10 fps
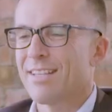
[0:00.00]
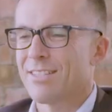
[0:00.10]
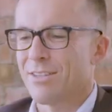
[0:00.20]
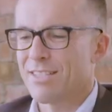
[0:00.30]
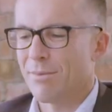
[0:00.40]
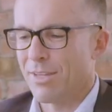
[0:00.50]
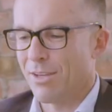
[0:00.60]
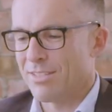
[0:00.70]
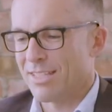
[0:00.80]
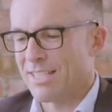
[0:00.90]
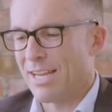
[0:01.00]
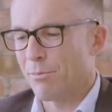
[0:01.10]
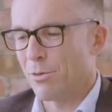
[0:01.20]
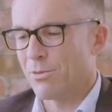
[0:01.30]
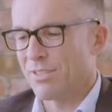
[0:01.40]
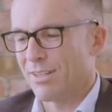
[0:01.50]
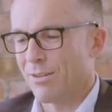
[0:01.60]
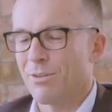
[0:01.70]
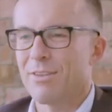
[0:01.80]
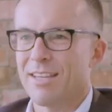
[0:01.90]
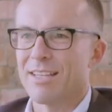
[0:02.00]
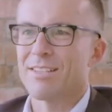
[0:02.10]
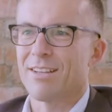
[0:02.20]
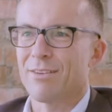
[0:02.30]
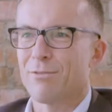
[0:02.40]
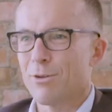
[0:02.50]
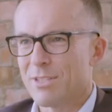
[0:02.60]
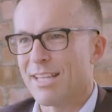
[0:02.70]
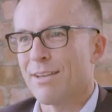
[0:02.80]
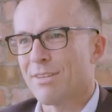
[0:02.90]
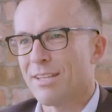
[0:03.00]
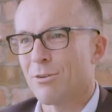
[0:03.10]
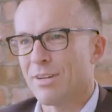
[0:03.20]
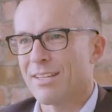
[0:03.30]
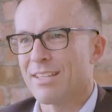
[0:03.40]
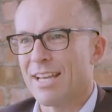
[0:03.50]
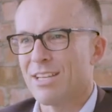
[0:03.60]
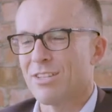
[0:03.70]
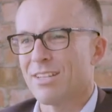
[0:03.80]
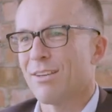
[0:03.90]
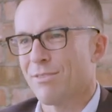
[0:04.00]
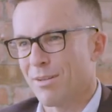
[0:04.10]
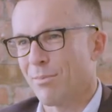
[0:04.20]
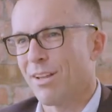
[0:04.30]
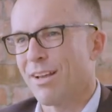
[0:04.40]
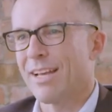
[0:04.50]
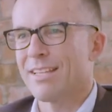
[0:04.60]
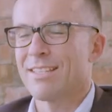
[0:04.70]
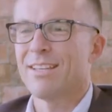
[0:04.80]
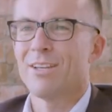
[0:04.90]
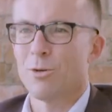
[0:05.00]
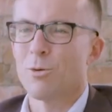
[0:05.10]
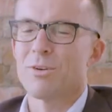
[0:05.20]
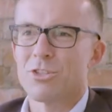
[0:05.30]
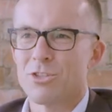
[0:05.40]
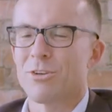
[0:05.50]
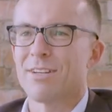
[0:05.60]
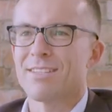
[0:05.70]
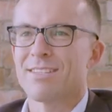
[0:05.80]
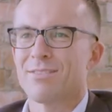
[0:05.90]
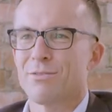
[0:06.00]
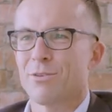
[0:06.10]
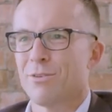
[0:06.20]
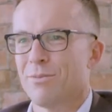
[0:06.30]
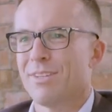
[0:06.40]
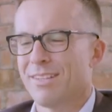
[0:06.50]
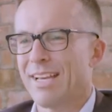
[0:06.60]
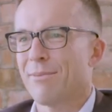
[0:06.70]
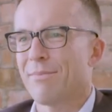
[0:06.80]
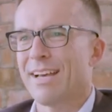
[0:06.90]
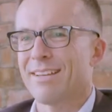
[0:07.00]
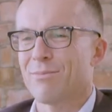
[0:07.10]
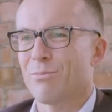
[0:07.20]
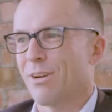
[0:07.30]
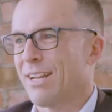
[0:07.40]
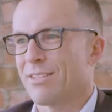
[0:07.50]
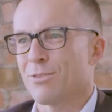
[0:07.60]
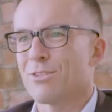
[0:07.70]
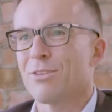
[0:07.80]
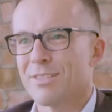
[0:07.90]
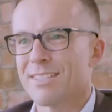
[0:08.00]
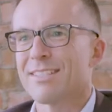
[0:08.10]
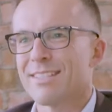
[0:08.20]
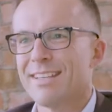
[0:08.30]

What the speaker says: So some of those examples include things like food safety accreditation, if it applies, or insurance for products or services.